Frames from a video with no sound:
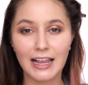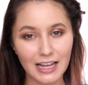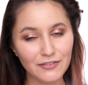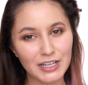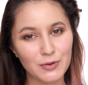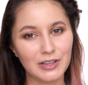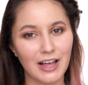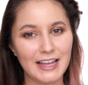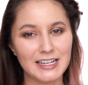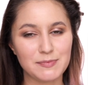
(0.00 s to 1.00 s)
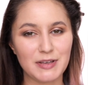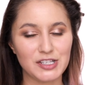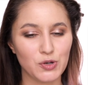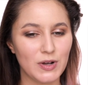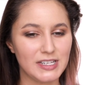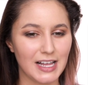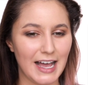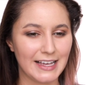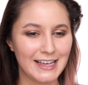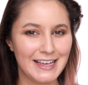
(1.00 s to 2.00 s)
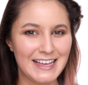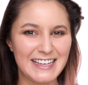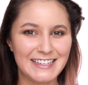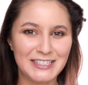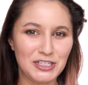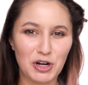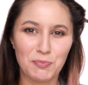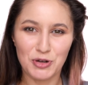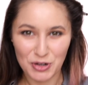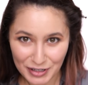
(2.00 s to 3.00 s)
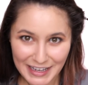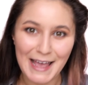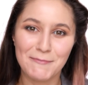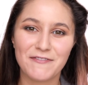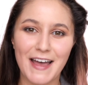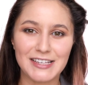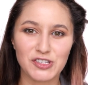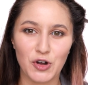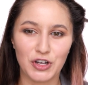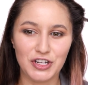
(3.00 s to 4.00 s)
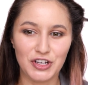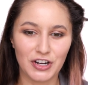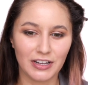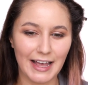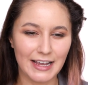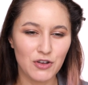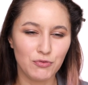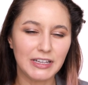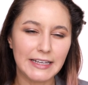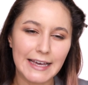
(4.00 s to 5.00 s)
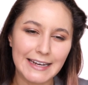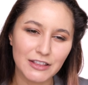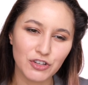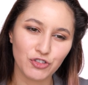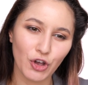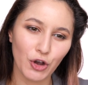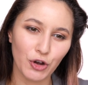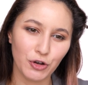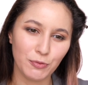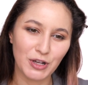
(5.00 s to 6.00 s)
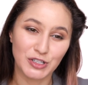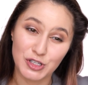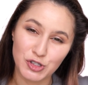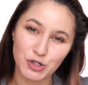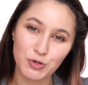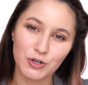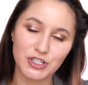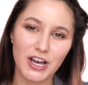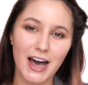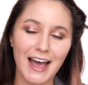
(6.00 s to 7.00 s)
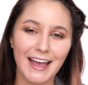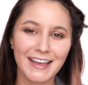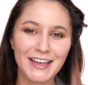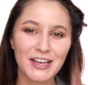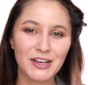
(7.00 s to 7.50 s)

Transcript: I love liquid liners, but it's always like, you gotta put your game face on, you gotta like really get in the zone because it's do or die.